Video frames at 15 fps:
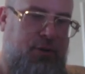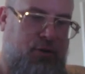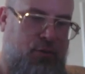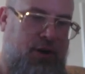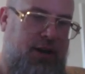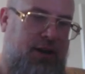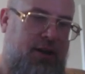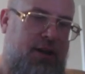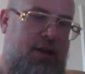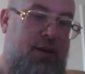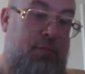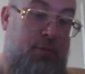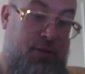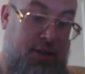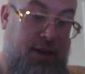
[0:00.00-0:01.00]
between
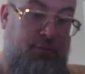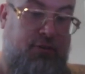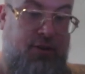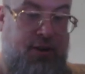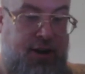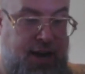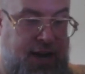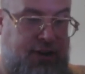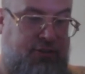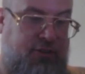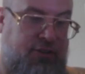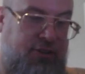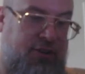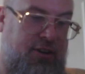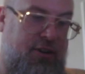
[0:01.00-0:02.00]
perception and
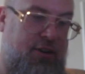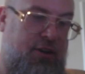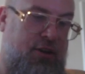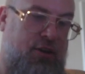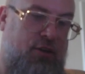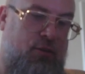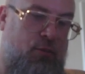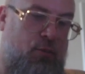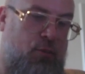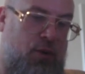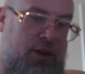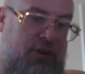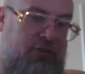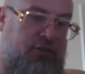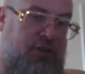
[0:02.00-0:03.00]
action,
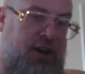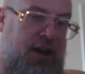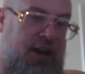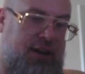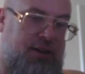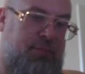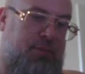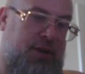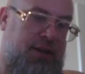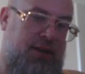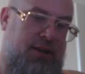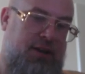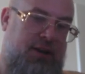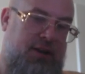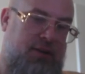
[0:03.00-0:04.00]
which
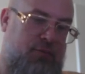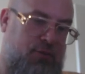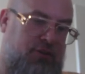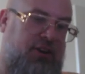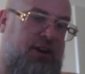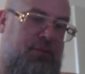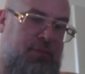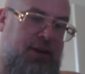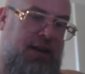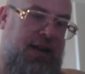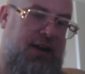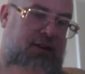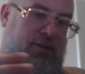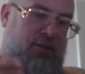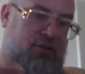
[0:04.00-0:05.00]
underpin
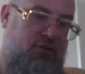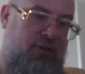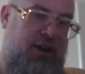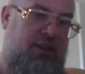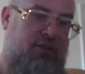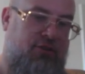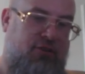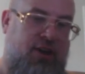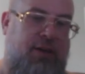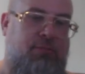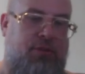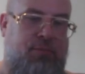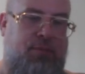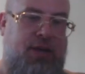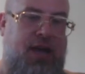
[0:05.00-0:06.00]
how constraints shape
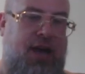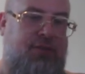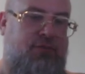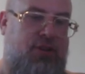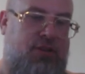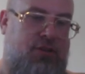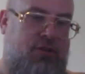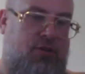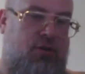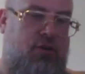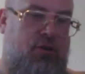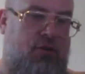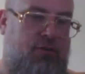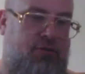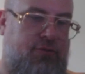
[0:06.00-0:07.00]
the behaviours
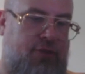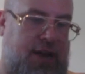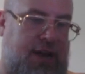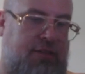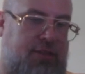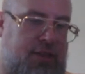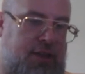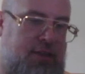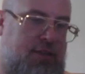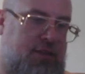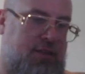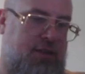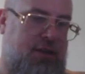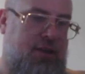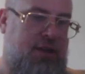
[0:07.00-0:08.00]
of
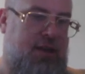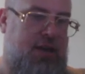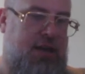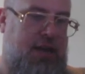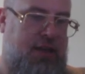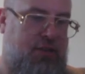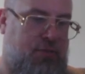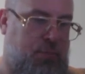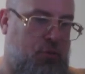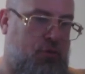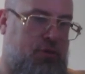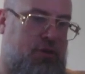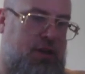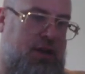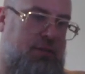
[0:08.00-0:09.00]
athletes and
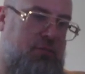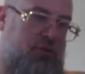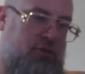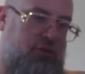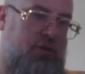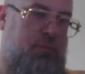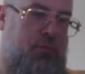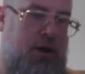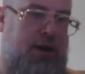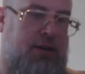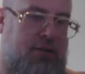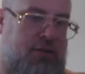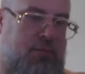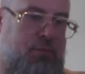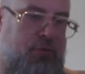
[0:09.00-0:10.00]
sports teams during
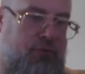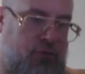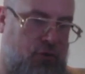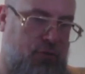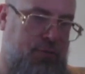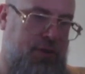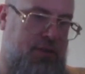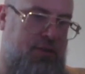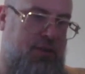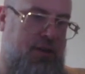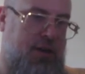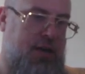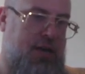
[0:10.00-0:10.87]
practice and performance.